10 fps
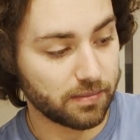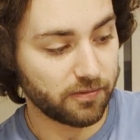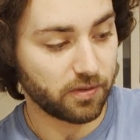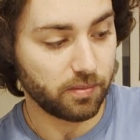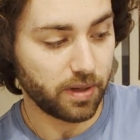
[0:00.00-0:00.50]

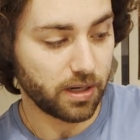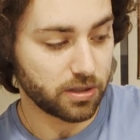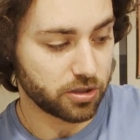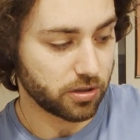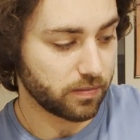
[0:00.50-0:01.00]
from
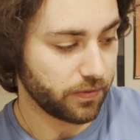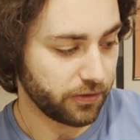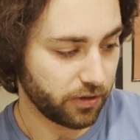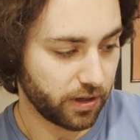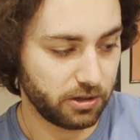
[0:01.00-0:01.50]
Behringer. They're
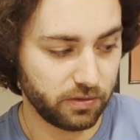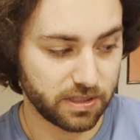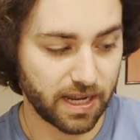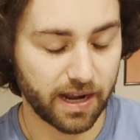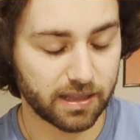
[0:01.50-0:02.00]
trying to
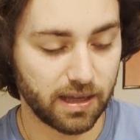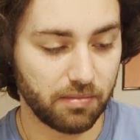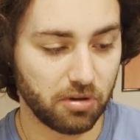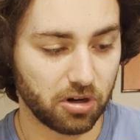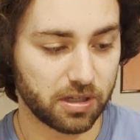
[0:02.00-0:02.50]
attack
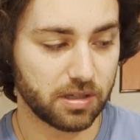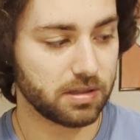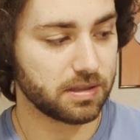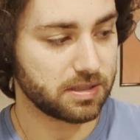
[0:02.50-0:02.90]
that market.